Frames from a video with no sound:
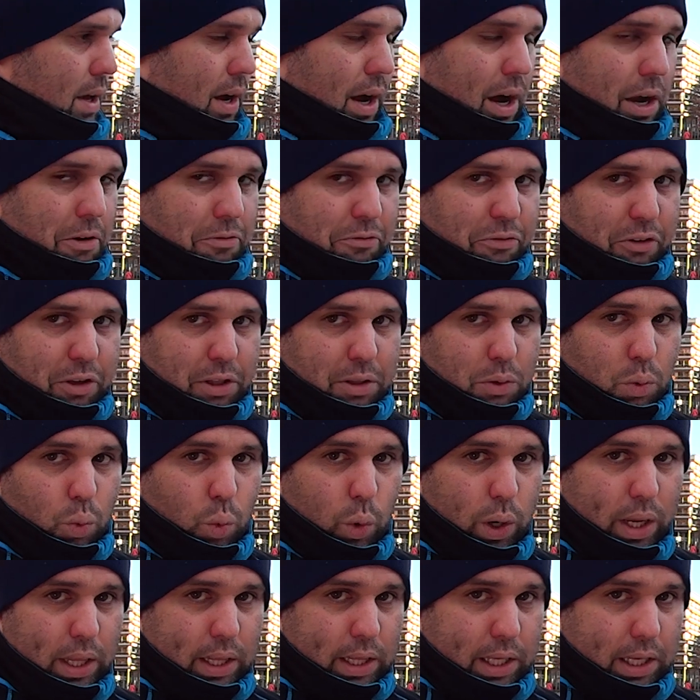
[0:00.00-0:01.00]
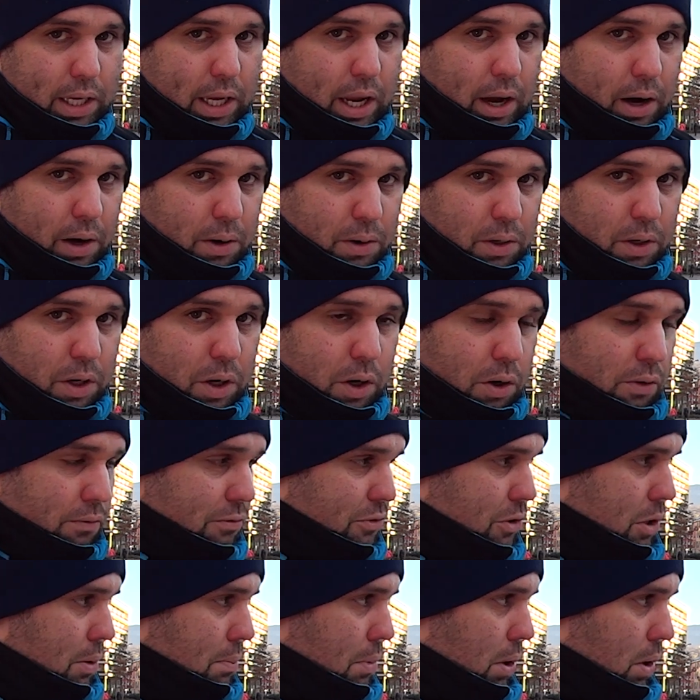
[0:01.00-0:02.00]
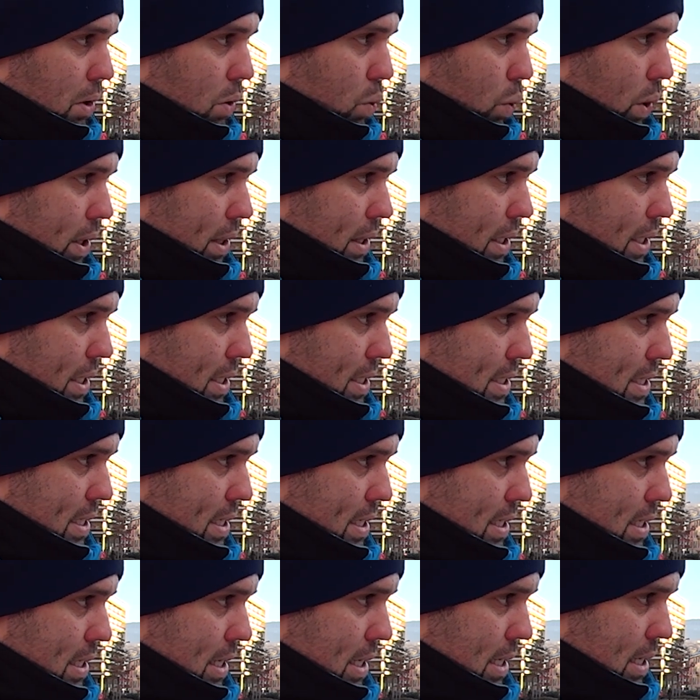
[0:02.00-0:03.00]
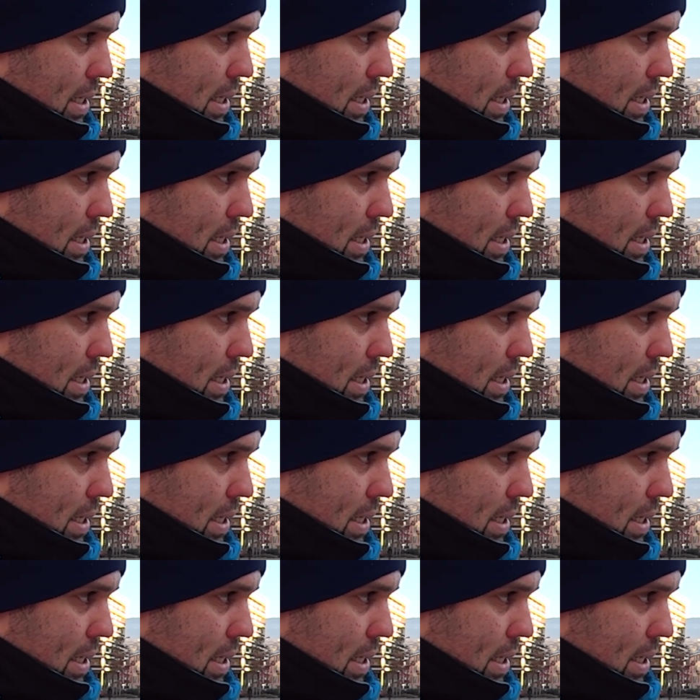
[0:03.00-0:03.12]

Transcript: I feel really uncomfortable with this.